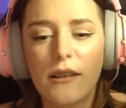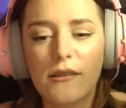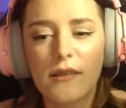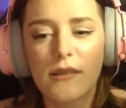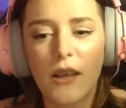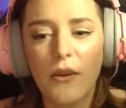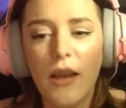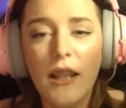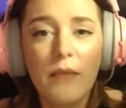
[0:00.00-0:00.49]
So
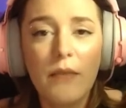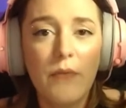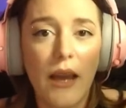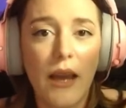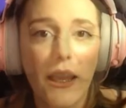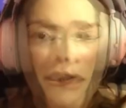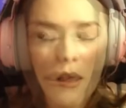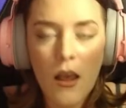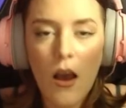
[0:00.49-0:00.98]

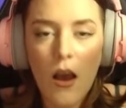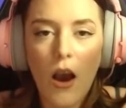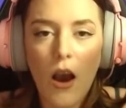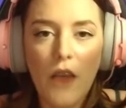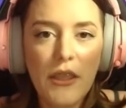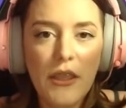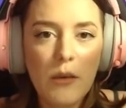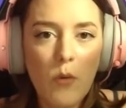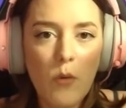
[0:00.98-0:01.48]
anyway, I
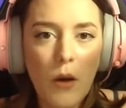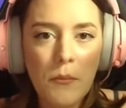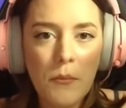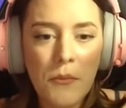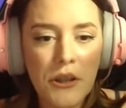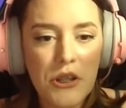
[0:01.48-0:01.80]
think what I'm going to